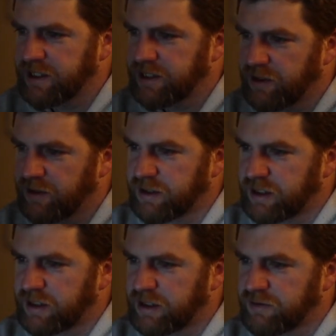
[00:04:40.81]
So
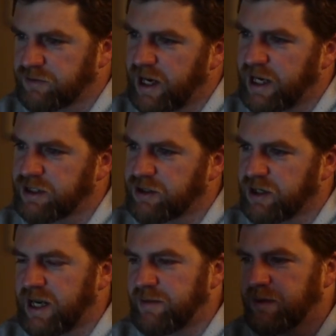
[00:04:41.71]
create
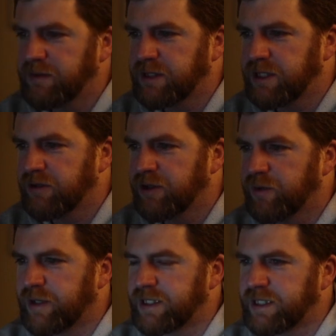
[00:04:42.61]
dynamic
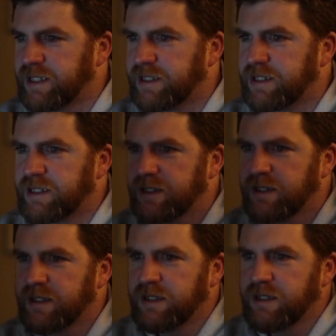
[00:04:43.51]
material instance.
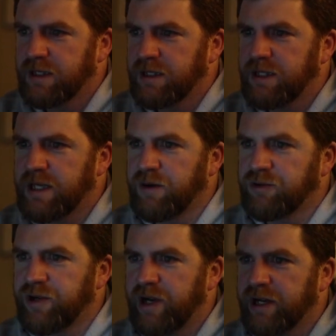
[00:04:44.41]
Now we'll
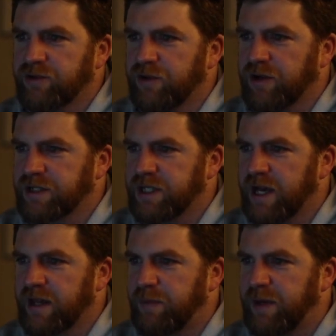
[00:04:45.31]
drag it across. Now
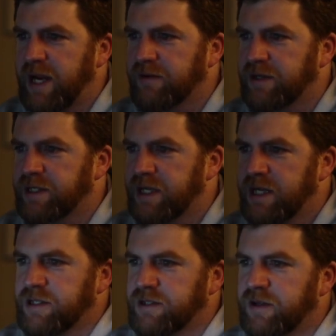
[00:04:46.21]
the parent.
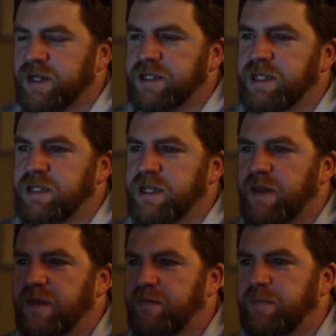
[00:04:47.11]
So this is
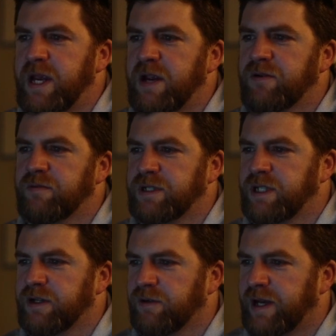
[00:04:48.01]
the parent
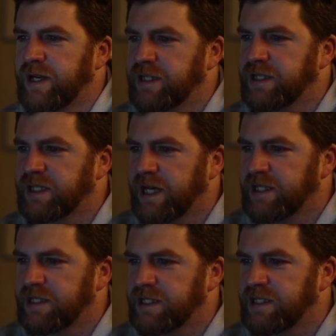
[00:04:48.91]
material, and in this
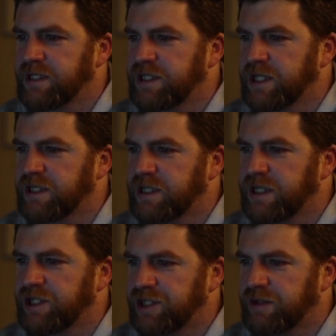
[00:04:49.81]
case it is just
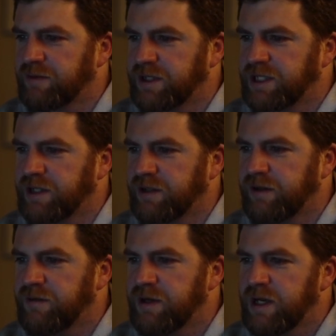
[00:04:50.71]
that ship
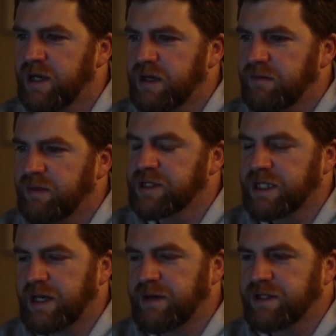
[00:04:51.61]
material because
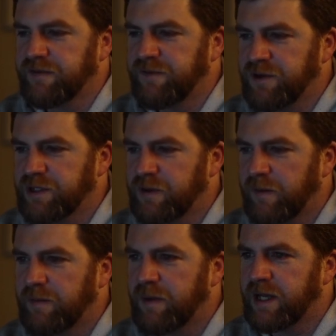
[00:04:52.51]
that was the first one
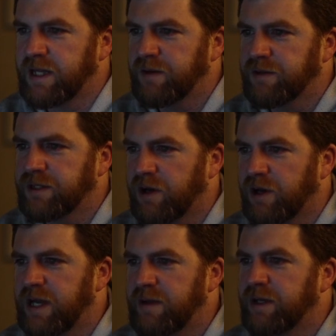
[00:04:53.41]
we made that was
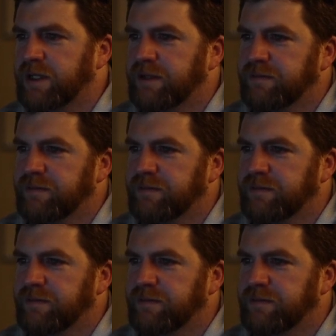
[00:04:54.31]
dynamic.